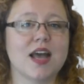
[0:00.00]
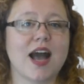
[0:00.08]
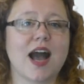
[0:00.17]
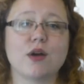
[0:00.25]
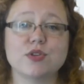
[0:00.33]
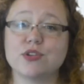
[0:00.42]

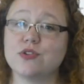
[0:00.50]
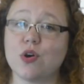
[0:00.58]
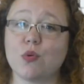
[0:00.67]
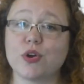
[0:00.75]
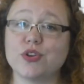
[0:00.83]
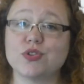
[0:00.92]
How do you
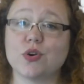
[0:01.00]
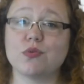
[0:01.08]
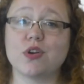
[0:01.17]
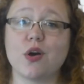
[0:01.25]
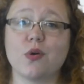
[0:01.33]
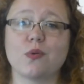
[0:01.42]
know what you
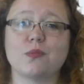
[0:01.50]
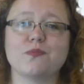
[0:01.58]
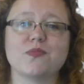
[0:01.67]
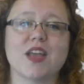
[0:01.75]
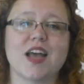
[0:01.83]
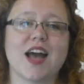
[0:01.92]
don't know?
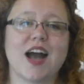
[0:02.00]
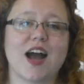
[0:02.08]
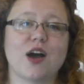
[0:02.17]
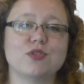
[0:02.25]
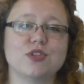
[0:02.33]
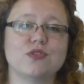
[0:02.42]

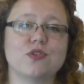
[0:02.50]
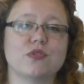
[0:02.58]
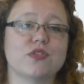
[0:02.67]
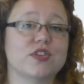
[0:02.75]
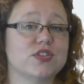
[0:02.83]
How do you know that the